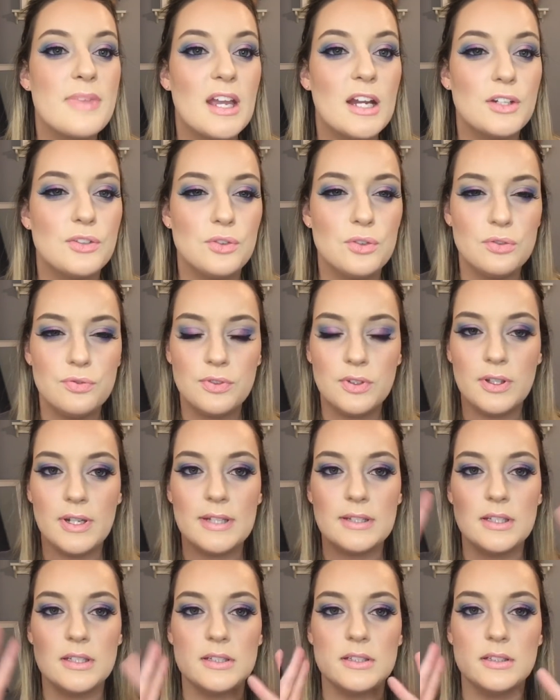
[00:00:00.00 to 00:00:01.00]
I do feel
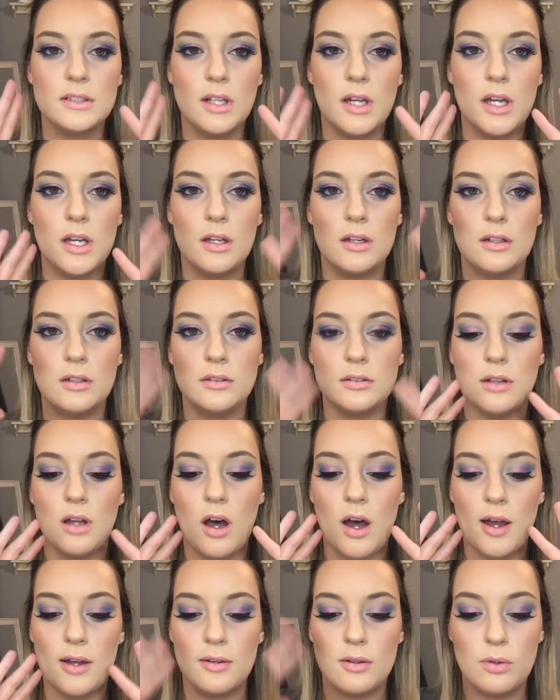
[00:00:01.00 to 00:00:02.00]
like it's like a
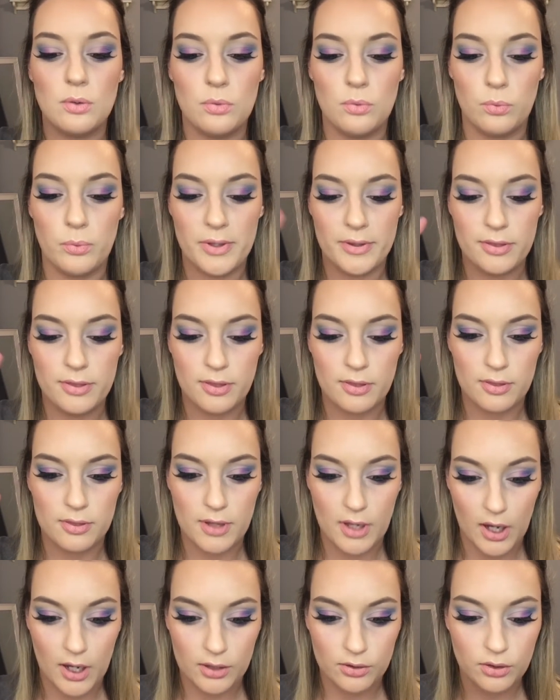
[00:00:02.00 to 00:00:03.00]
lot with
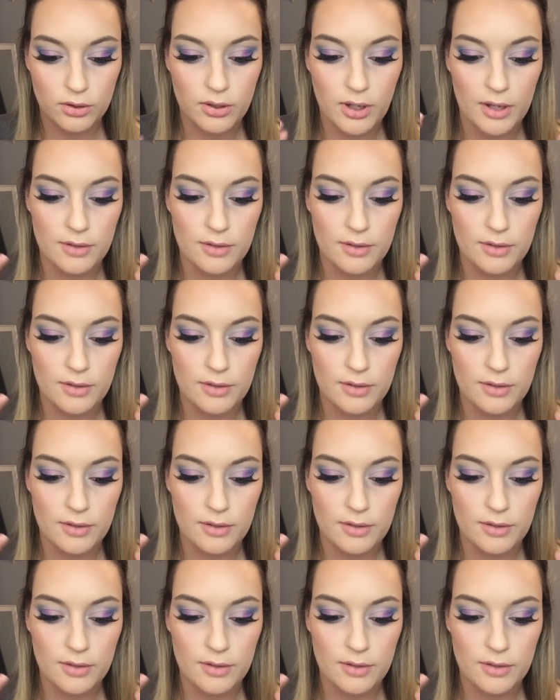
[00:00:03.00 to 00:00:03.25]
the eye look.